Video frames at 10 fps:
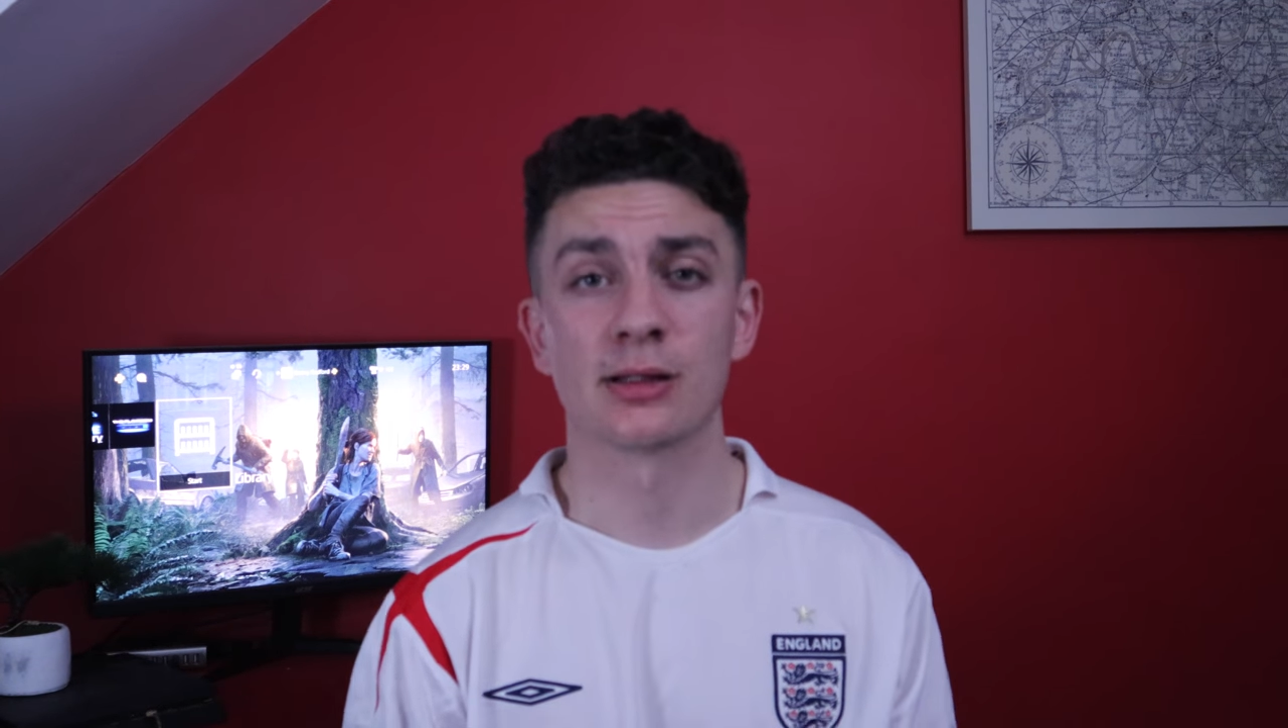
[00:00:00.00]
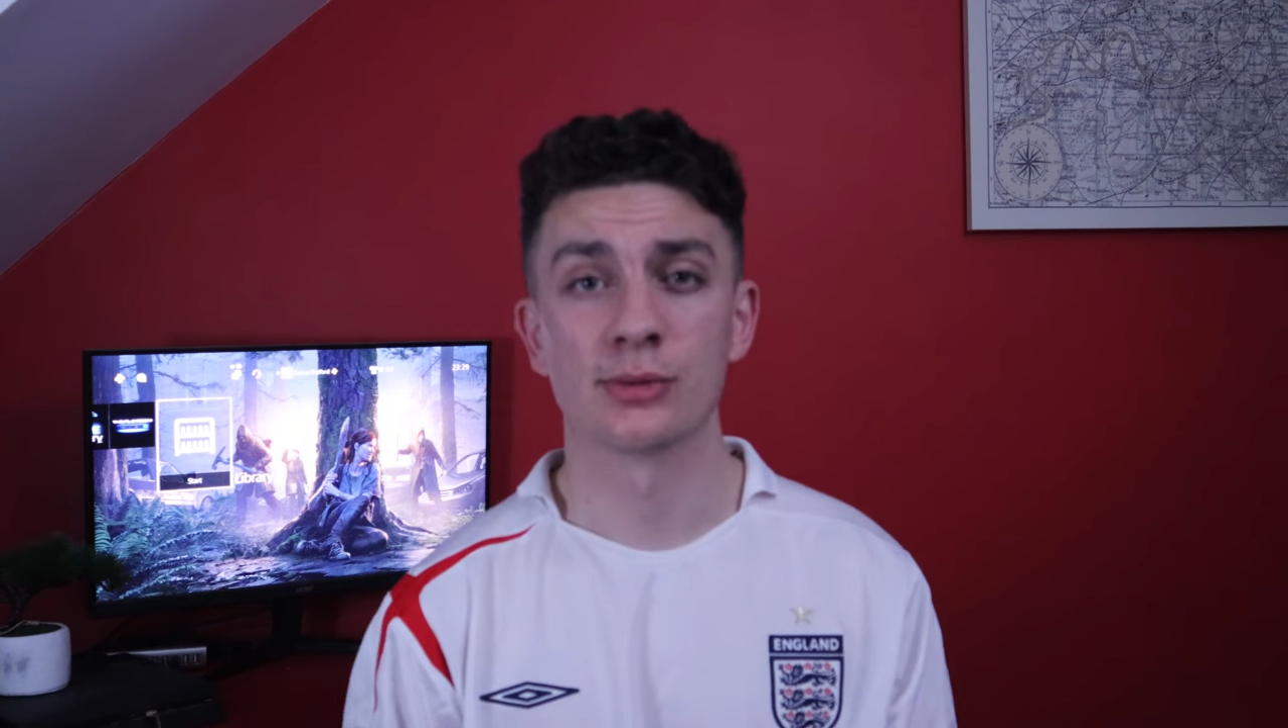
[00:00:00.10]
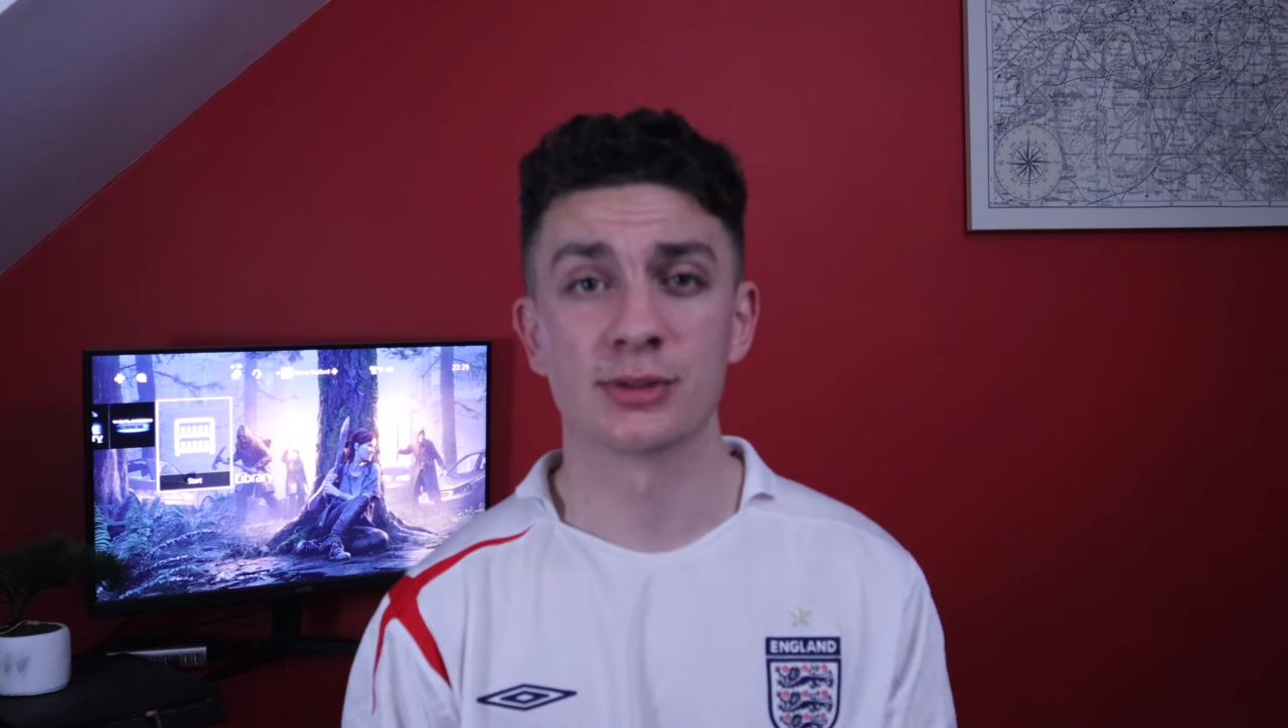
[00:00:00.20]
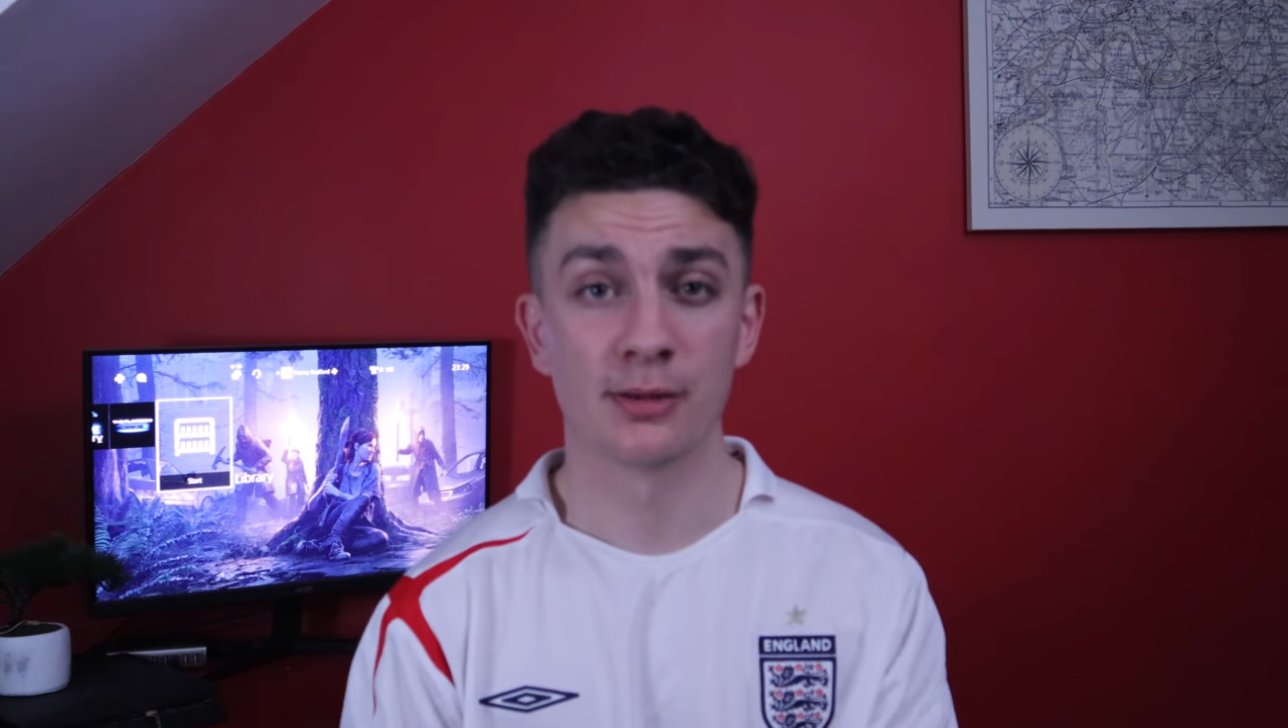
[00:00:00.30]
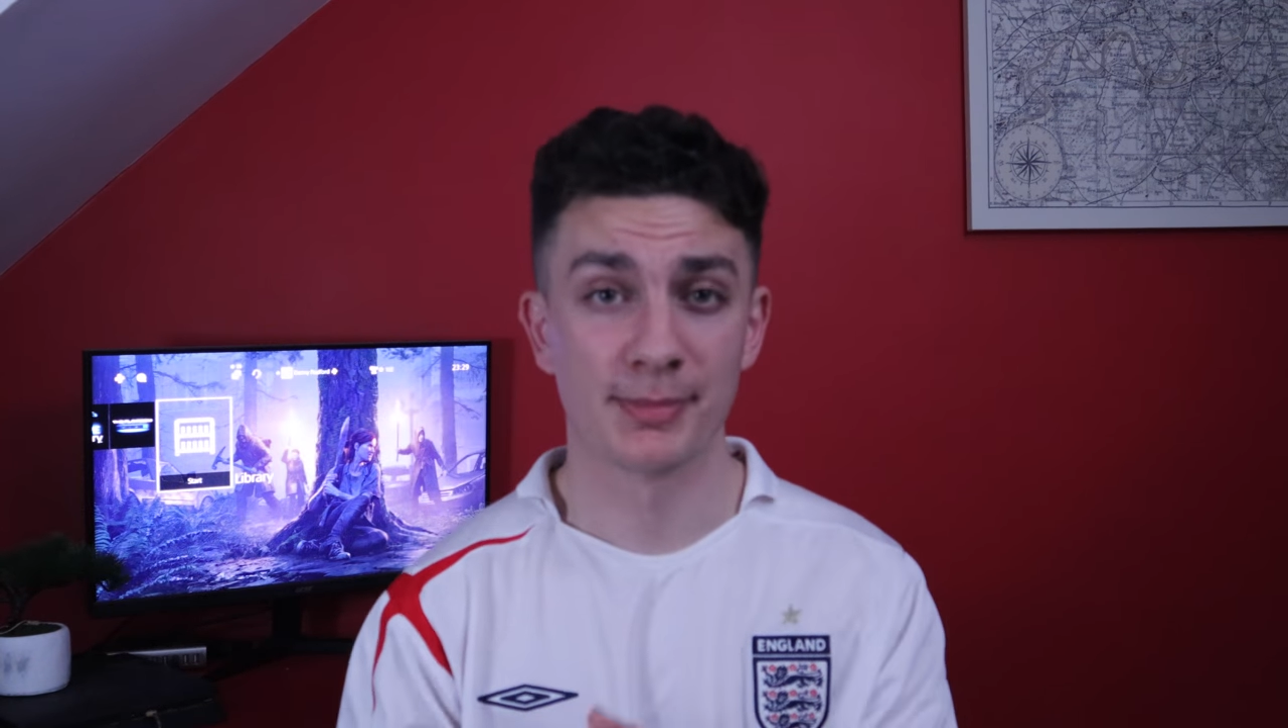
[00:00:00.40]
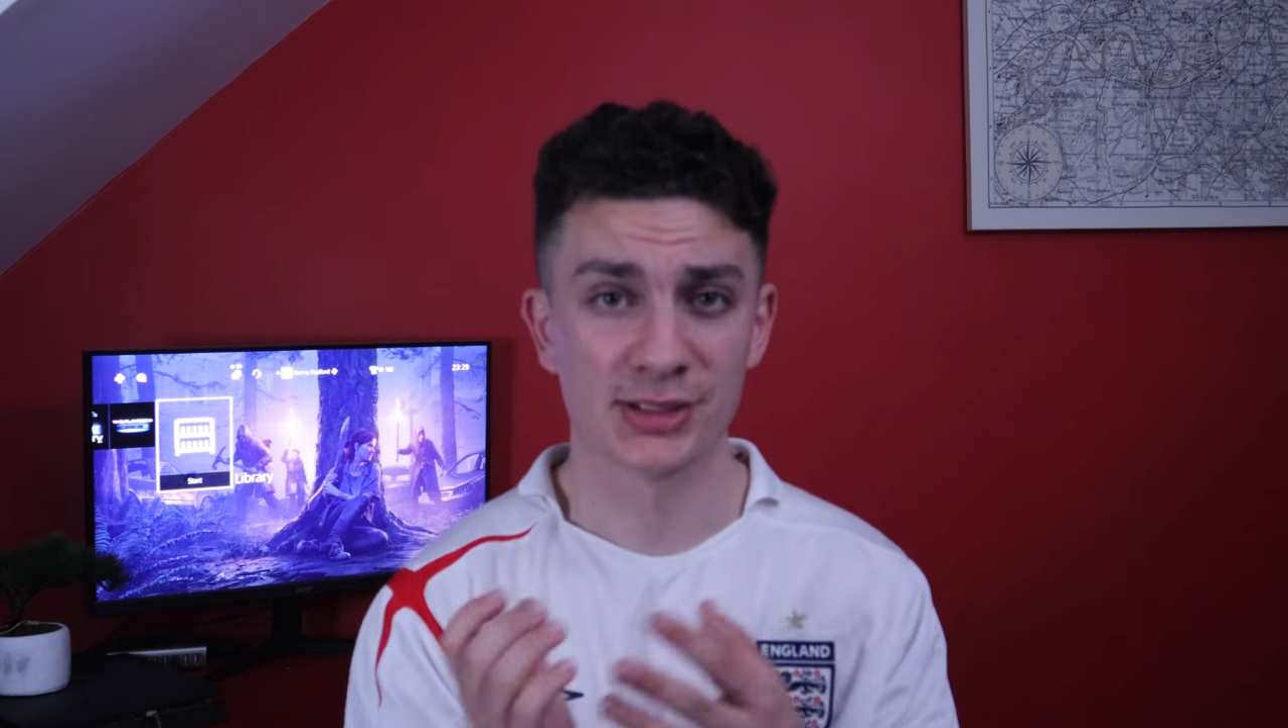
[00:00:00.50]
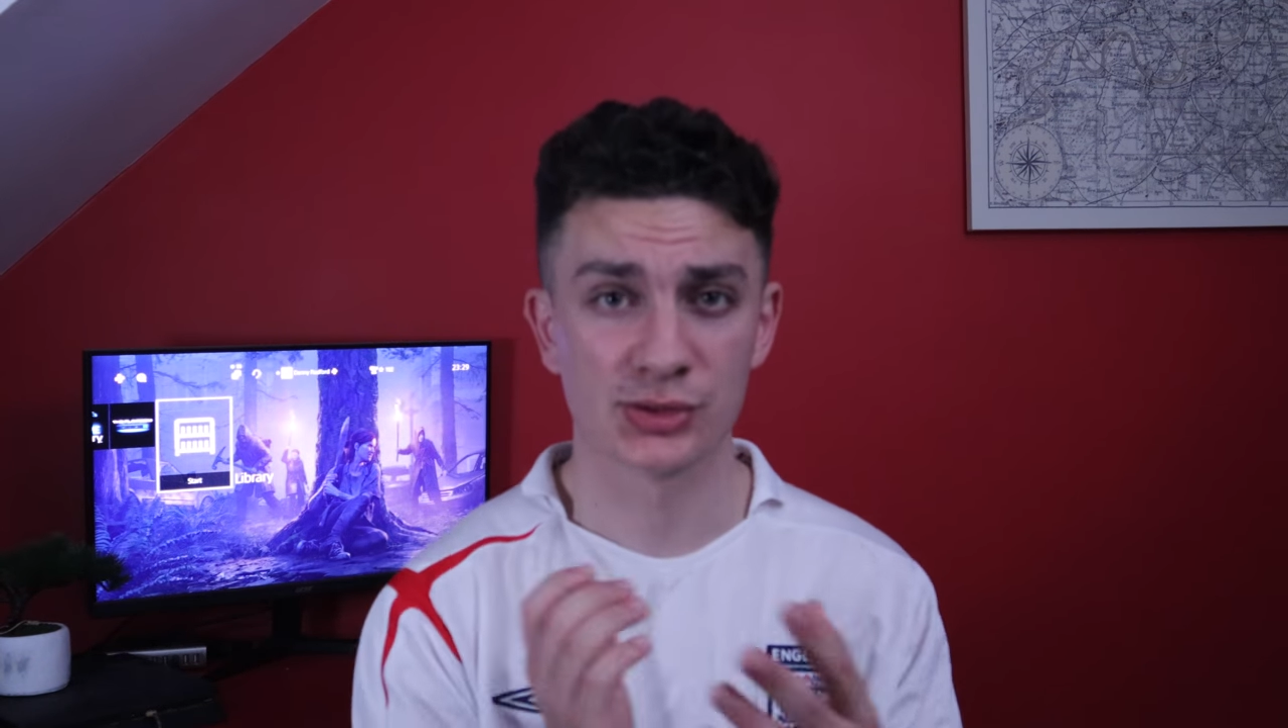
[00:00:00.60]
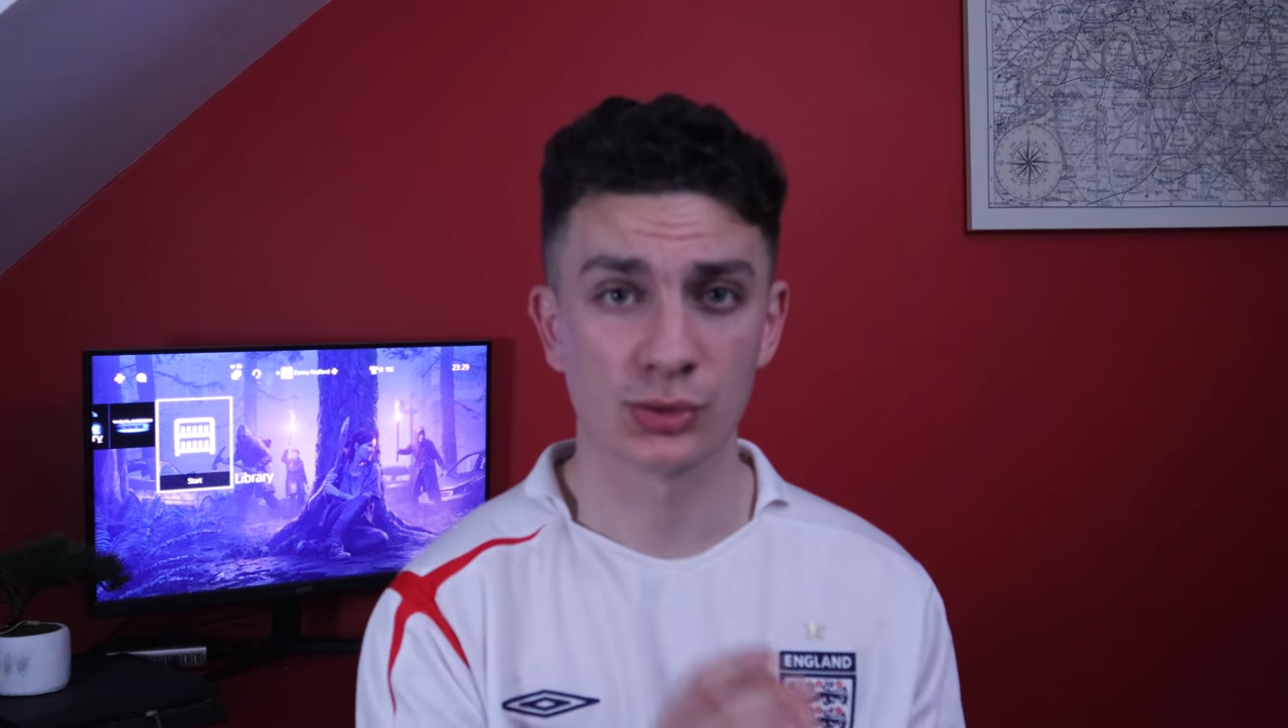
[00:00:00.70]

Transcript: go to the best